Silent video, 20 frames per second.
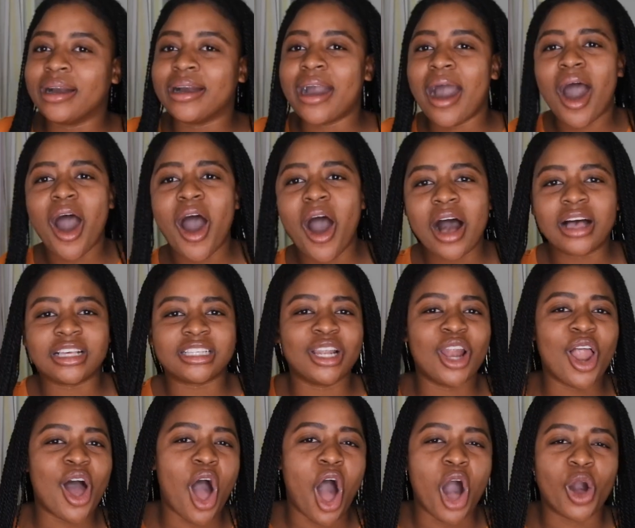Gosh,
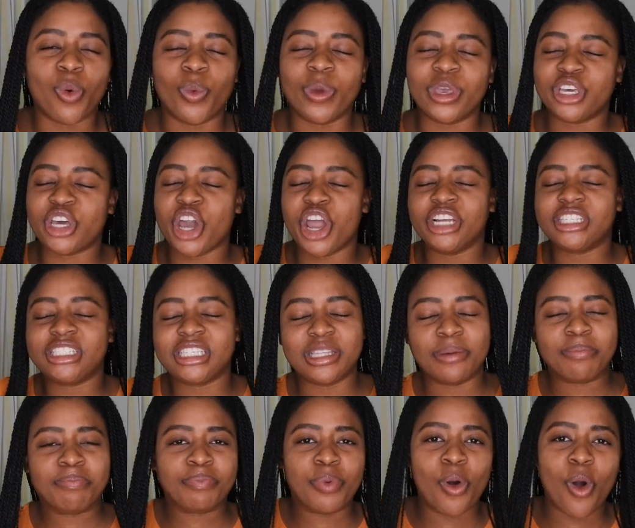like, we go to
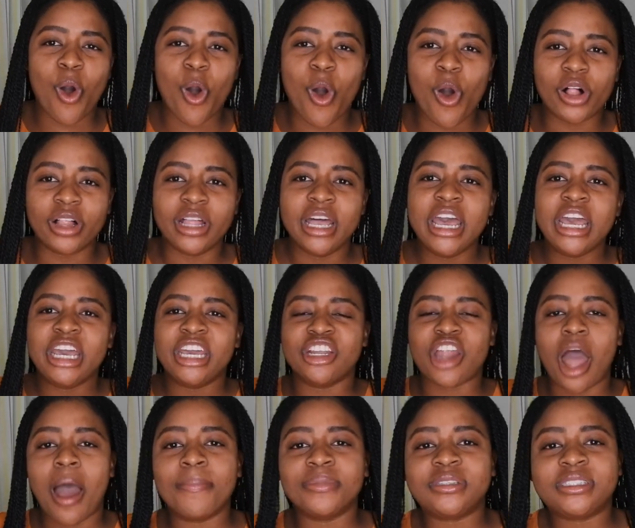the ball, you
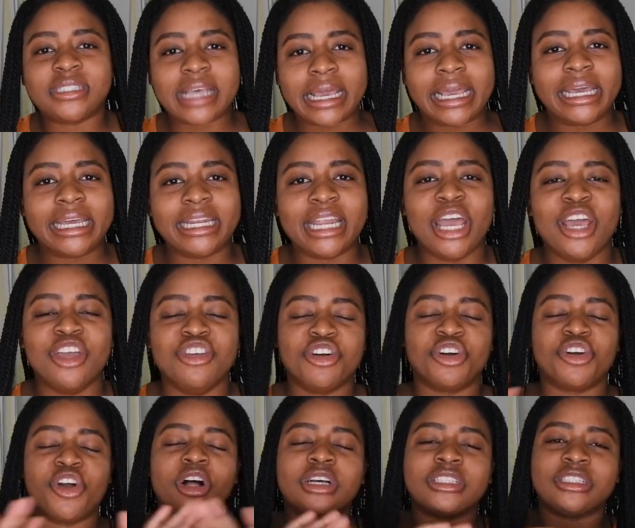know what I'm saying?
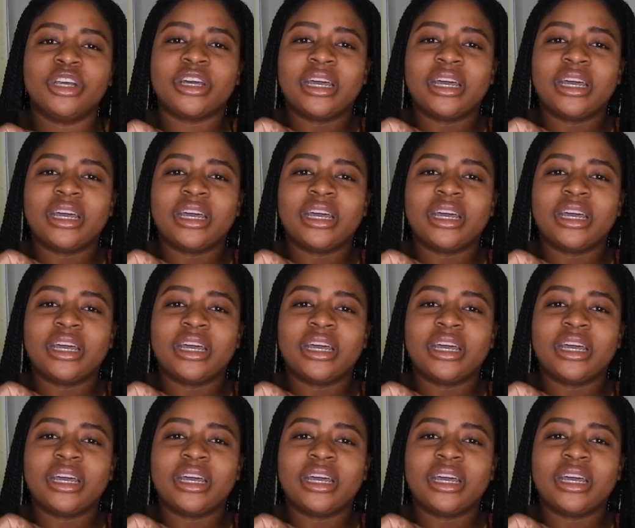Your girl's